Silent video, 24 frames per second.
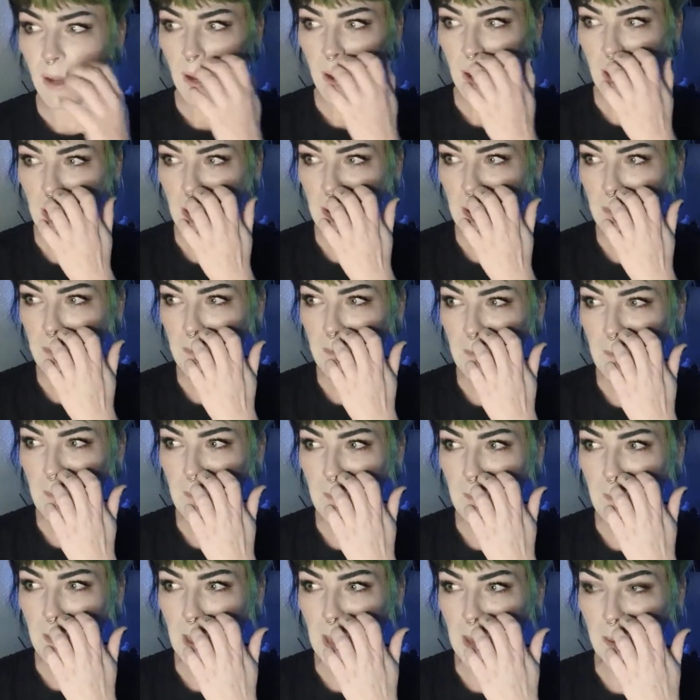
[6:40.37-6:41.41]

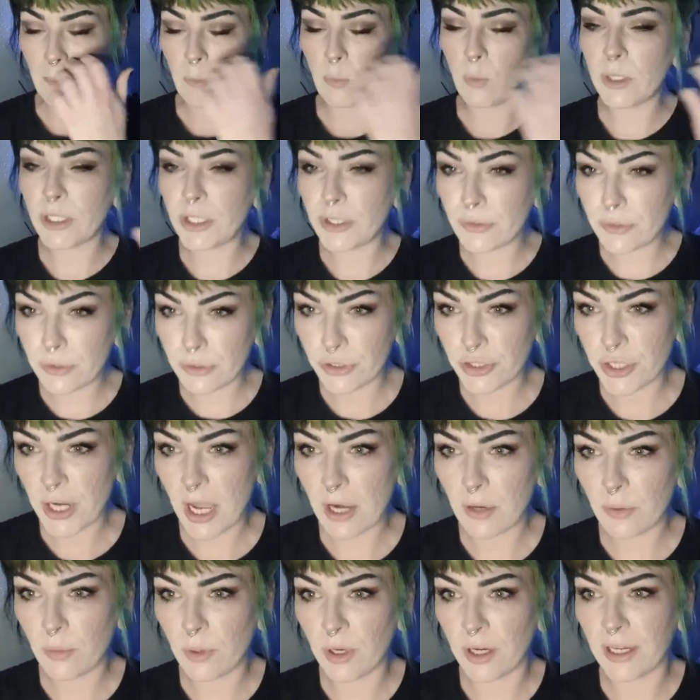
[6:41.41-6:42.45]
And when you do
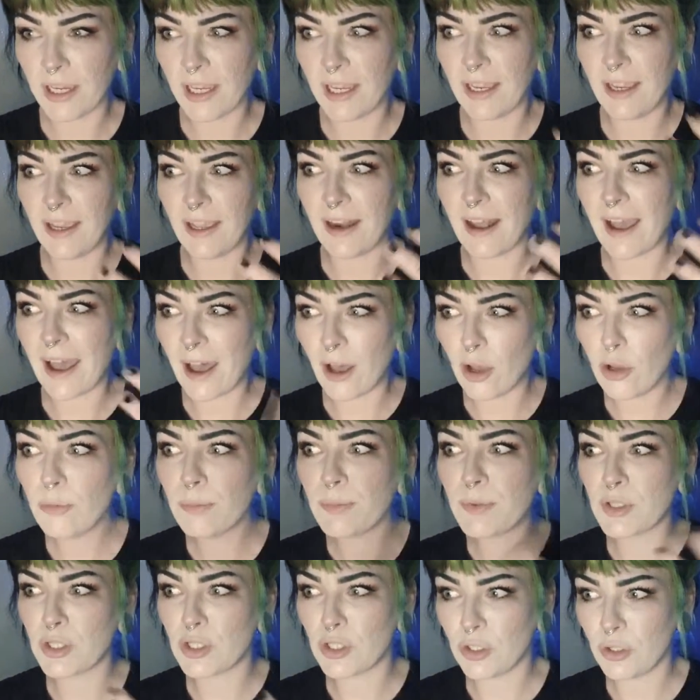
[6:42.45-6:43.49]
shadow work, it
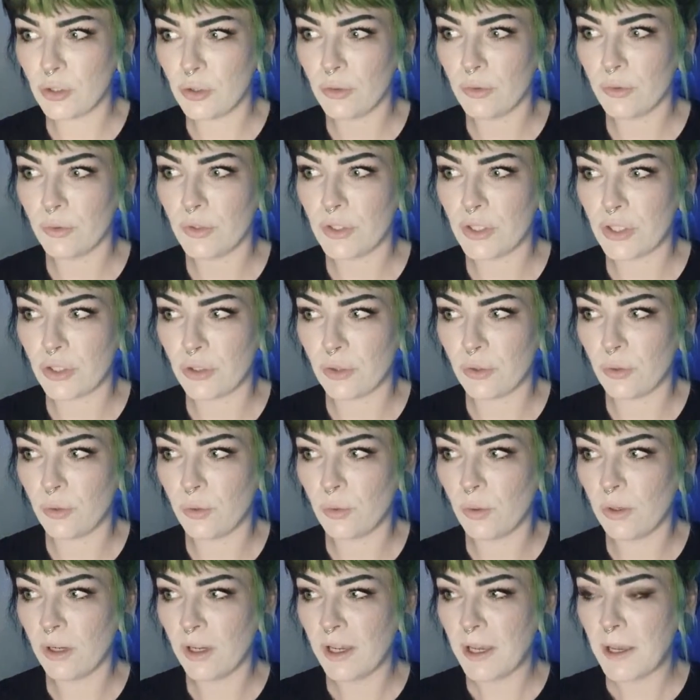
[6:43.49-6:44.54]
helps you
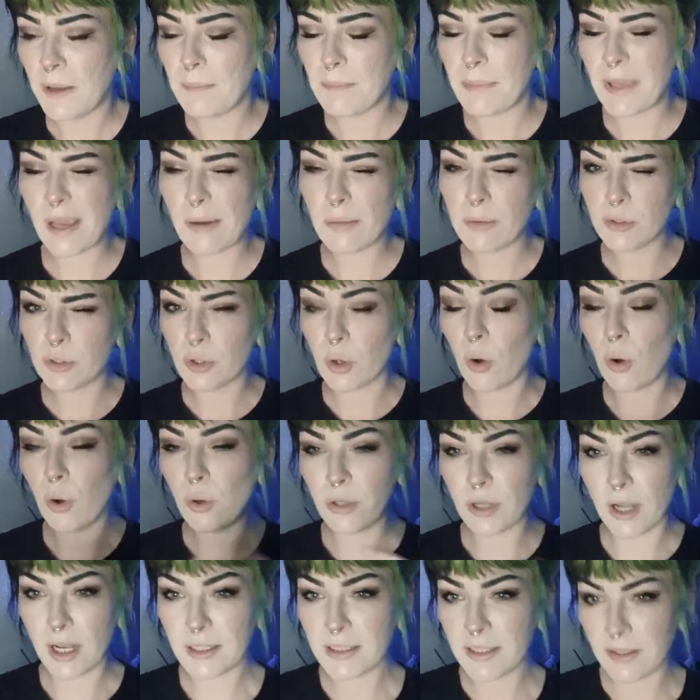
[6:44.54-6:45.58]
to be able to
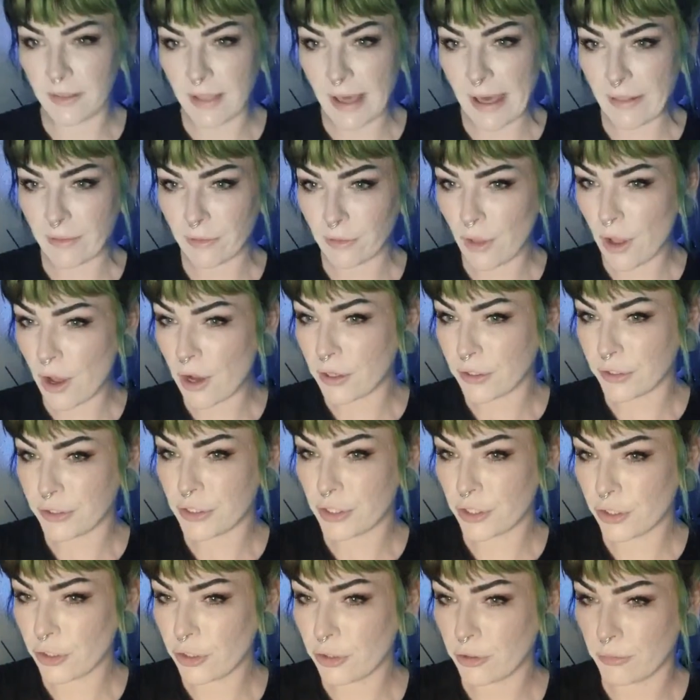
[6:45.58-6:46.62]
hold on to that long
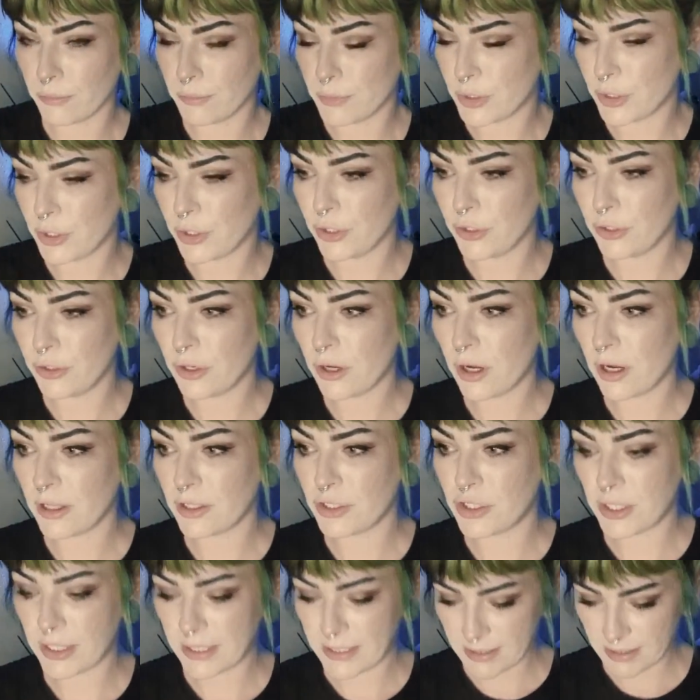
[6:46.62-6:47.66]
term. So you're
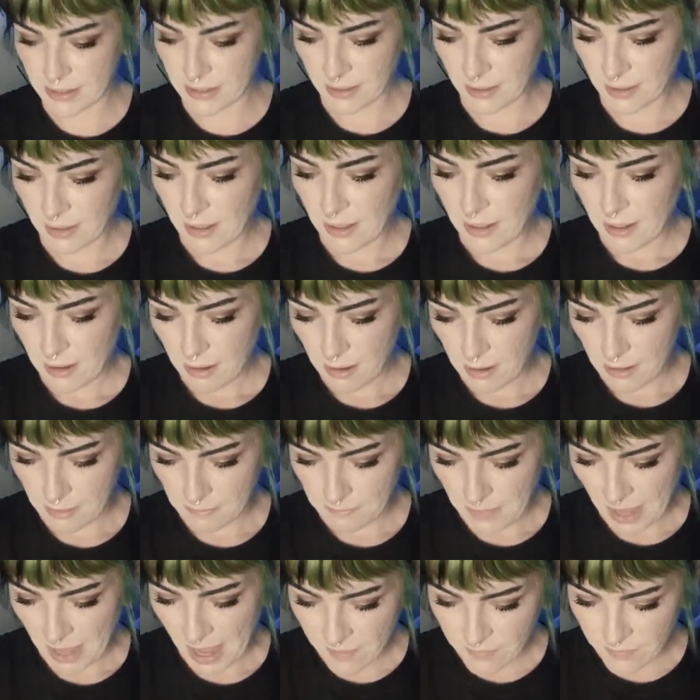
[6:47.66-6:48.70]
not just
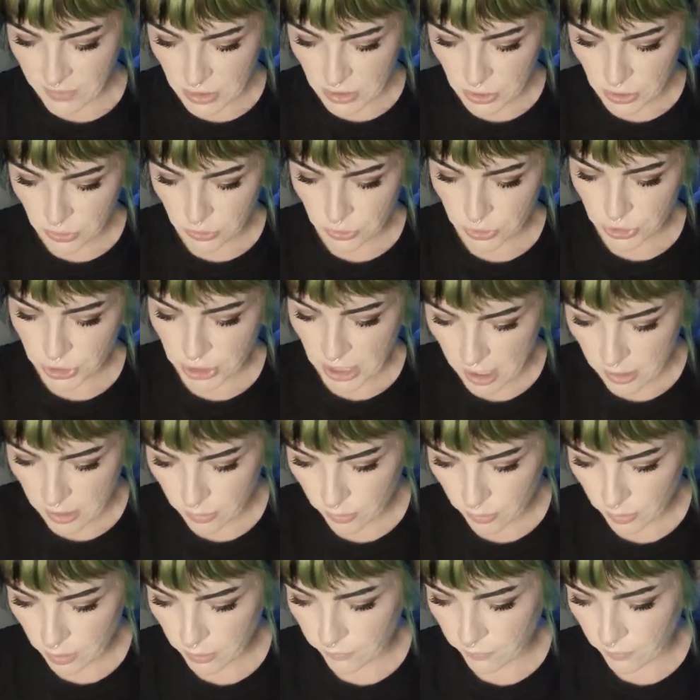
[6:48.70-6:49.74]
having to do
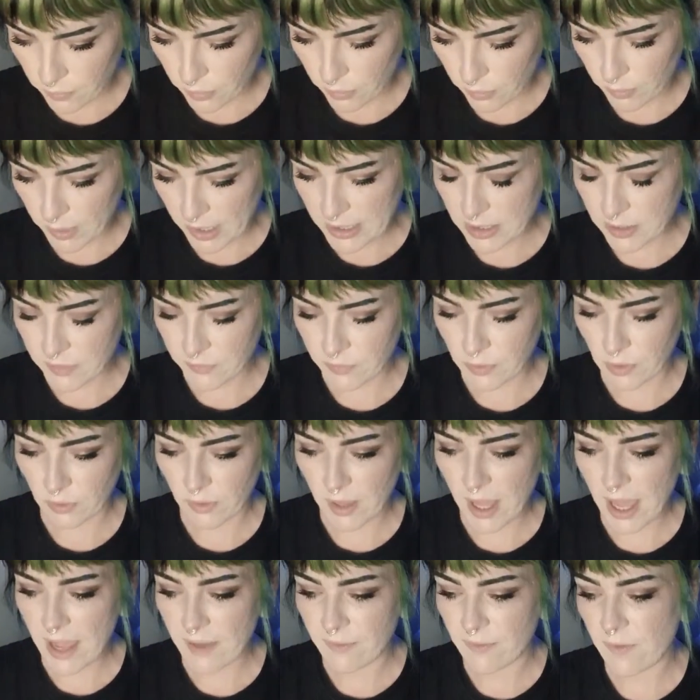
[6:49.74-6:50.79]
shadow work for the rest of your
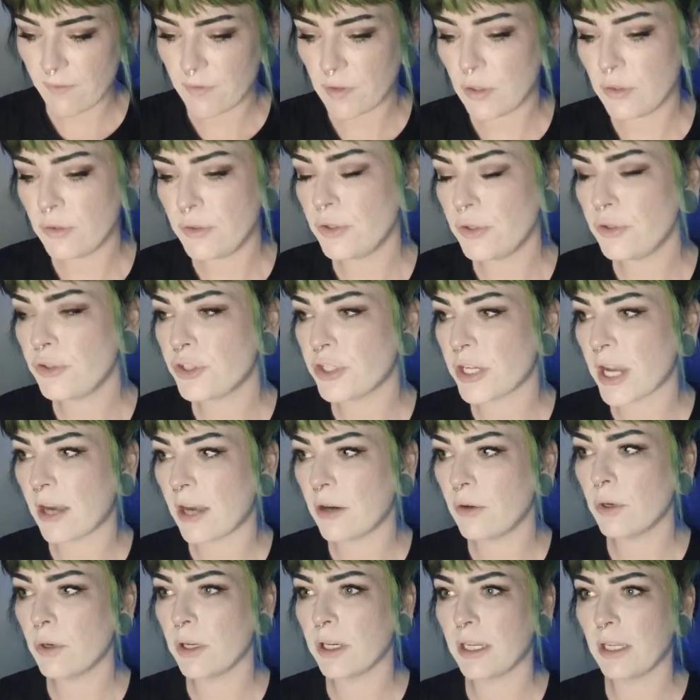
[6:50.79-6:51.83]
life. If you do
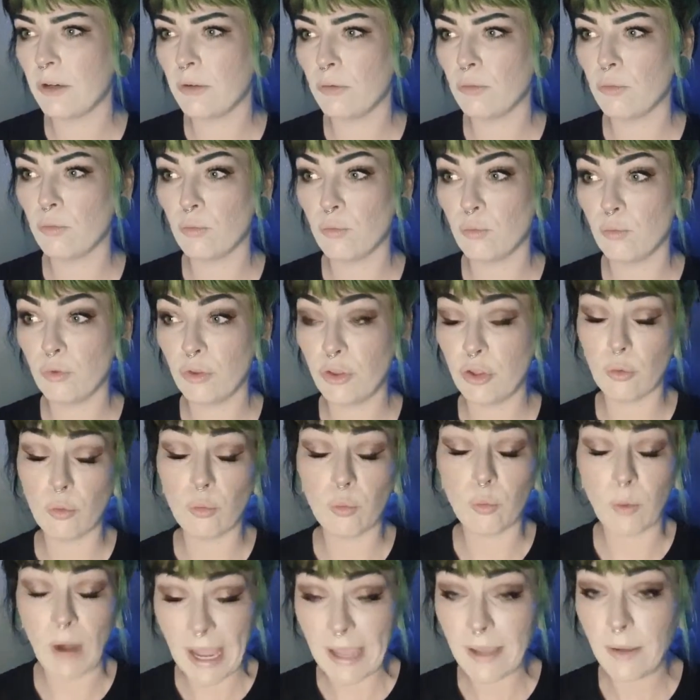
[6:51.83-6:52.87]
shadow work in the
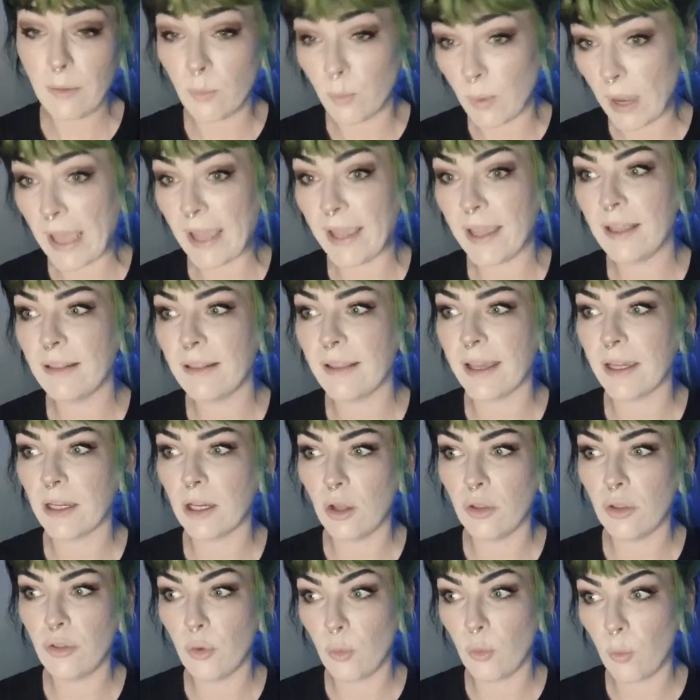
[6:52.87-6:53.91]
right way,
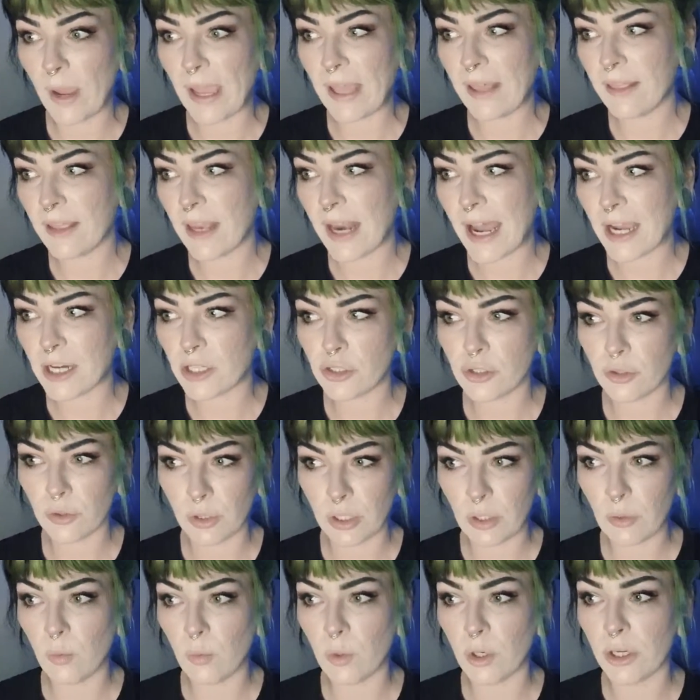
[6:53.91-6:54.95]
like the way that
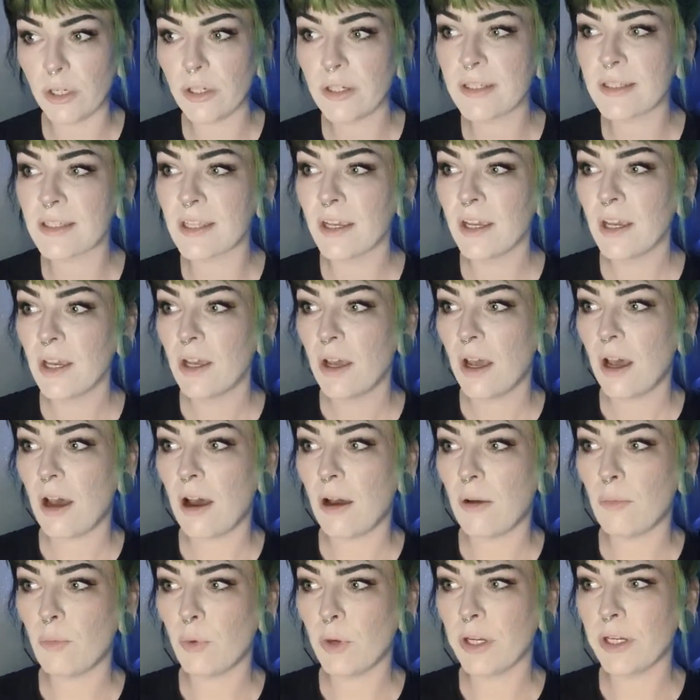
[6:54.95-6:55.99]
actually works,
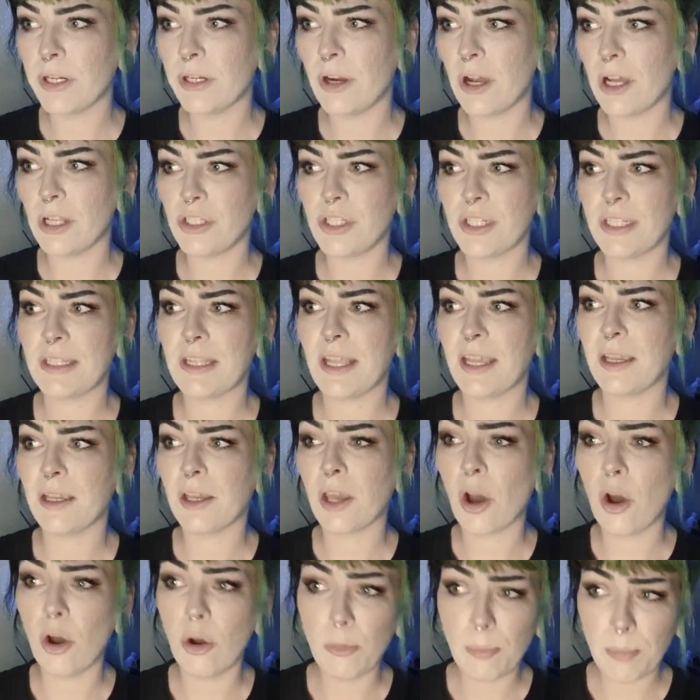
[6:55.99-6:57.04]
where you're not just like
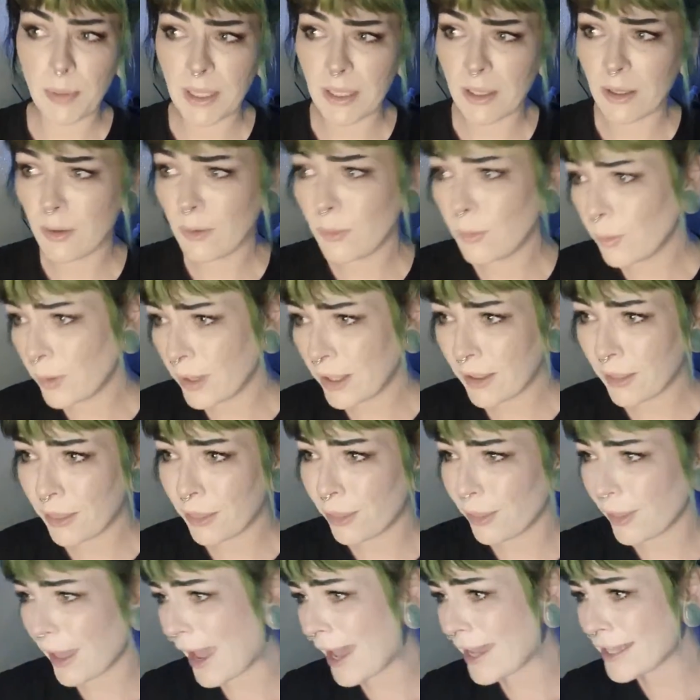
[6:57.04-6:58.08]
coping
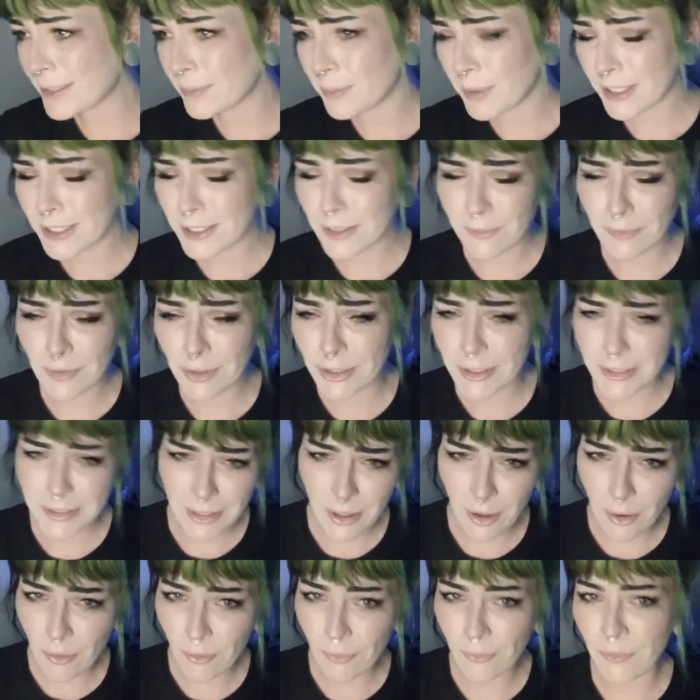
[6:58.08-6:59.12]
with aspects of
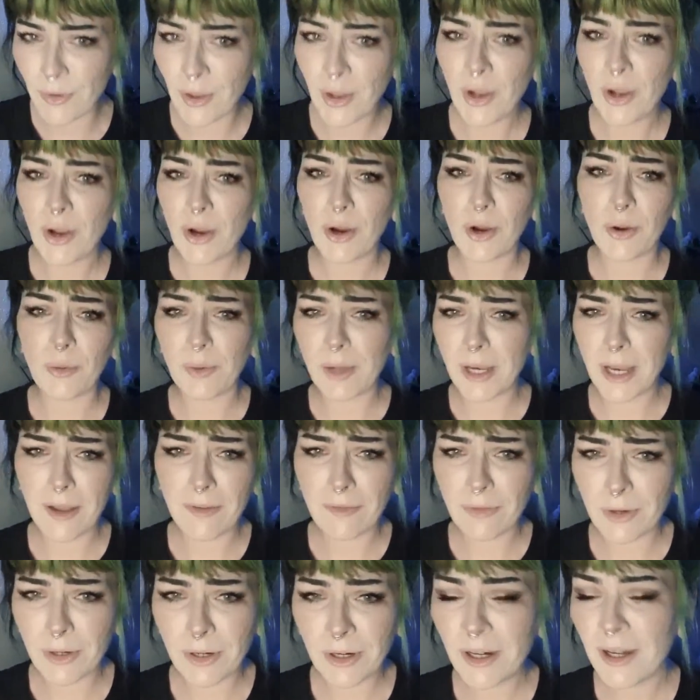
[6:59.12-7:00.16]
yourself or
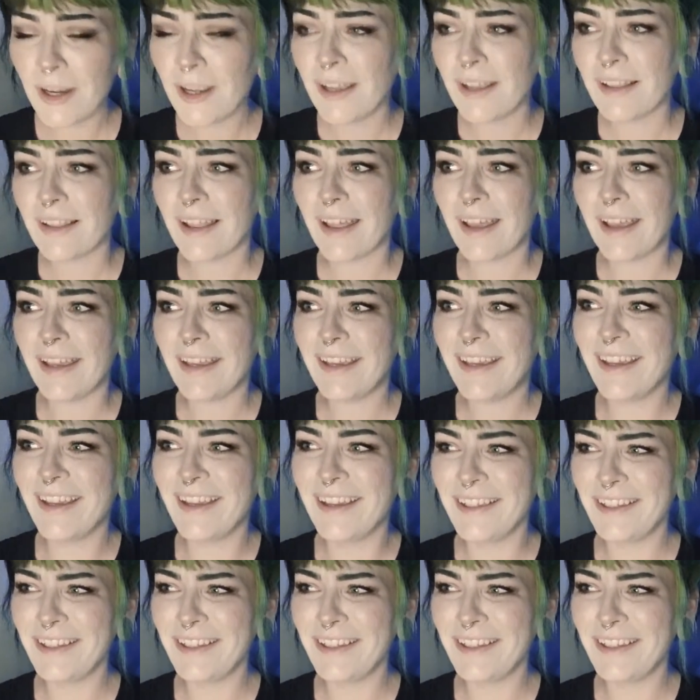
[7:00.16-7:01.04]
whatever, like